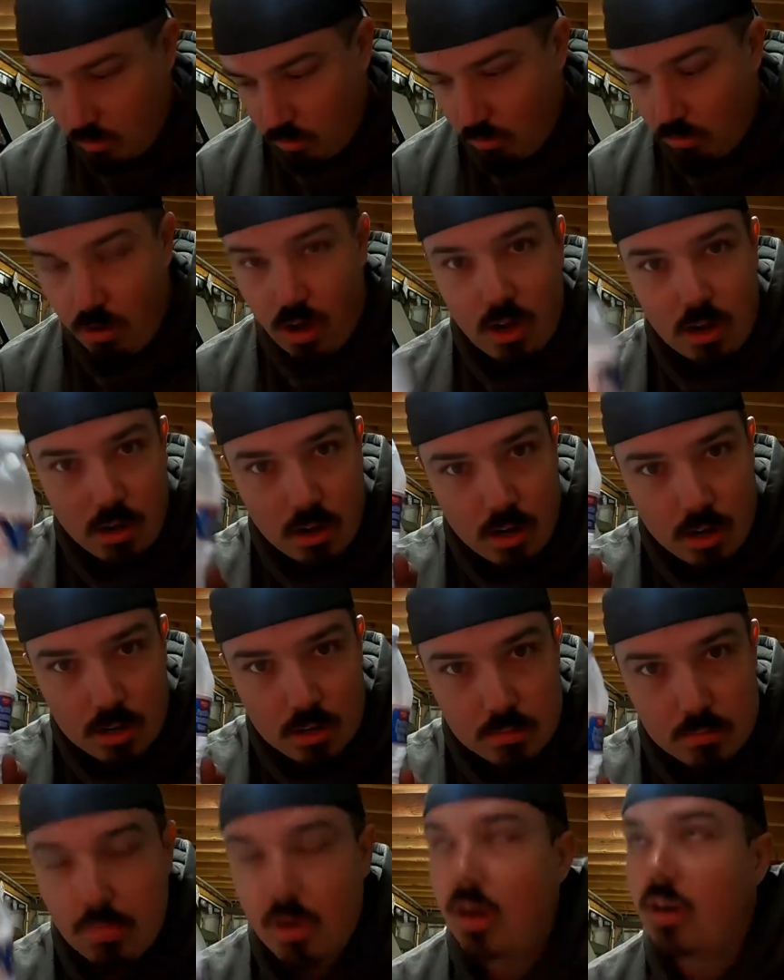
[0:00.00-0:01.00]
water.
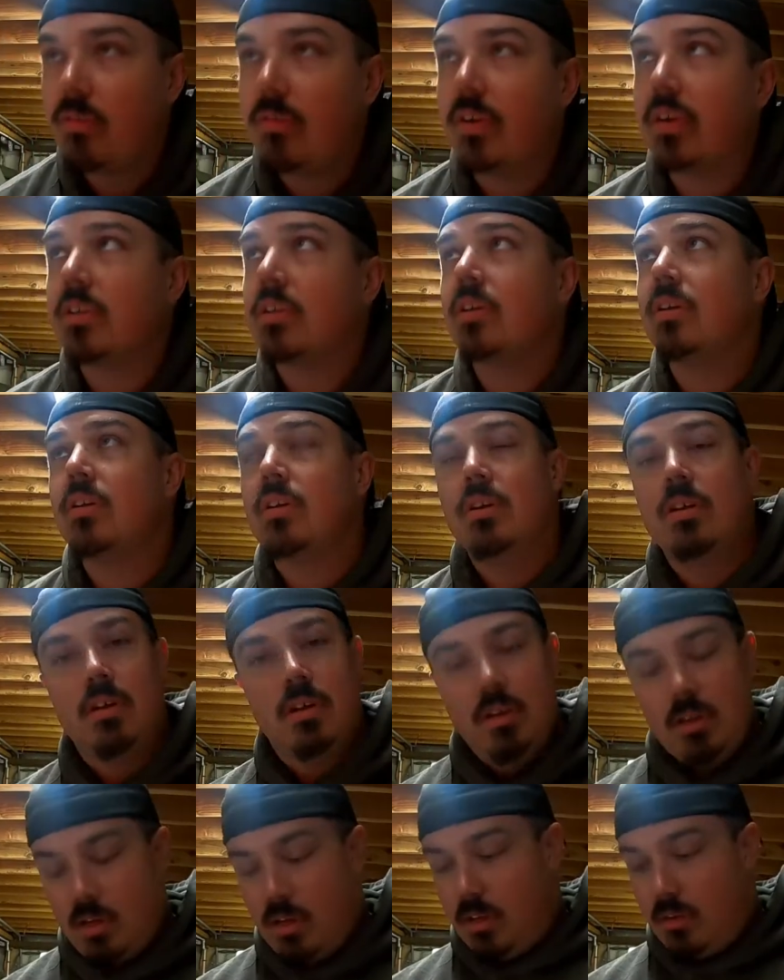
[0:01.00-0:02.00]
Perfect.
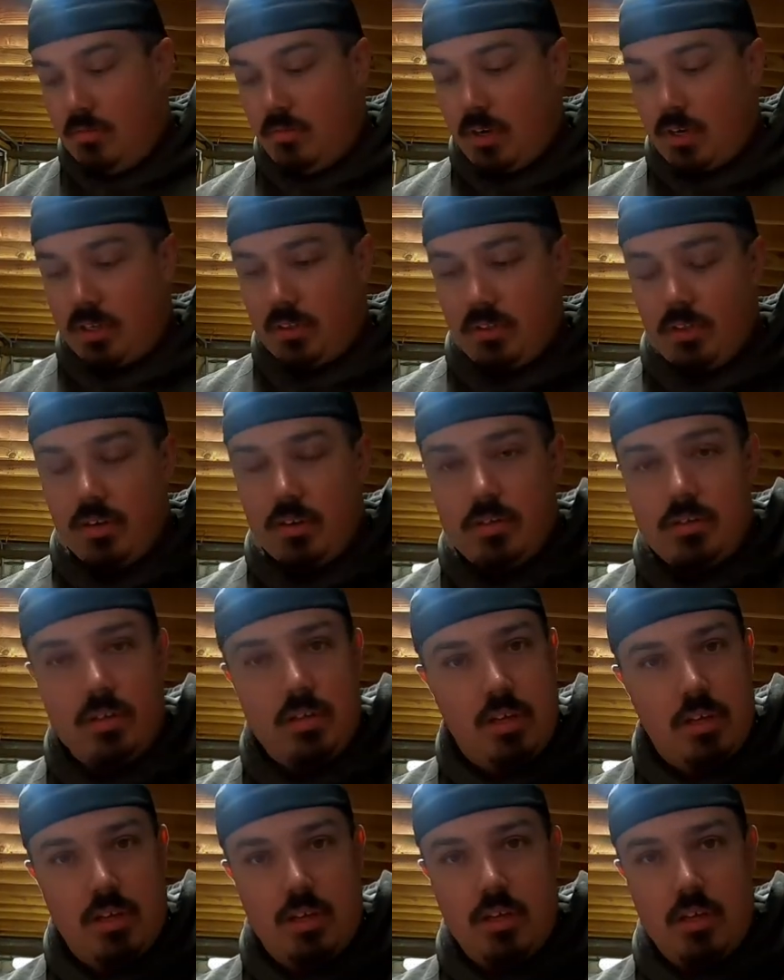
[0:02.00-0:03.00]
Freaking
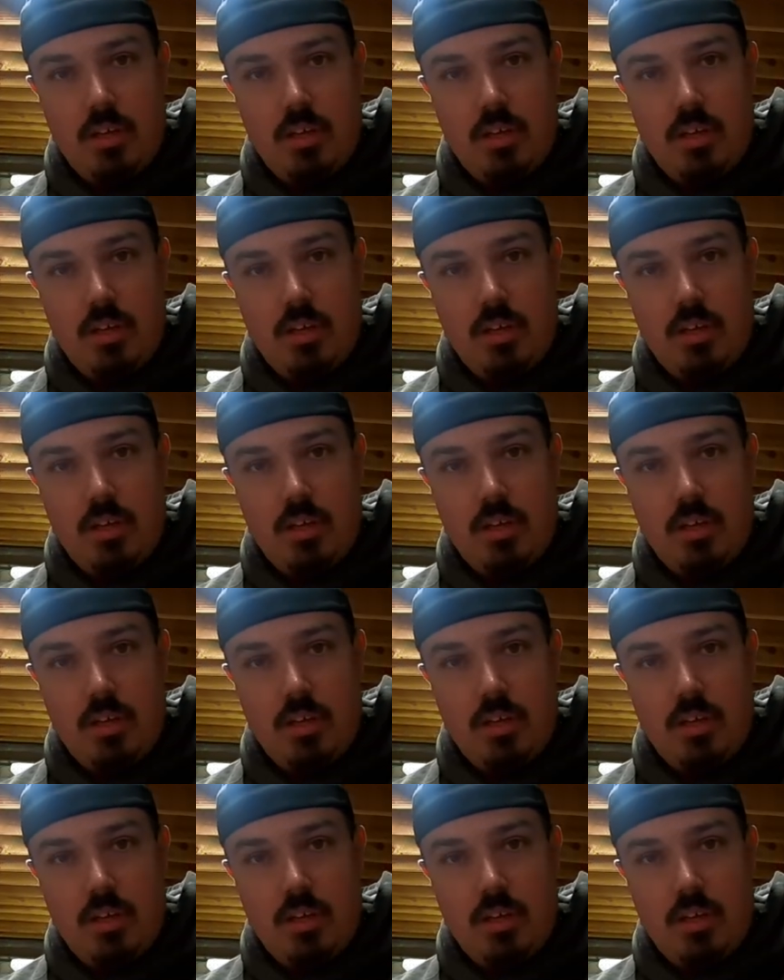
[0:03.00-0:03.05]
thirsty.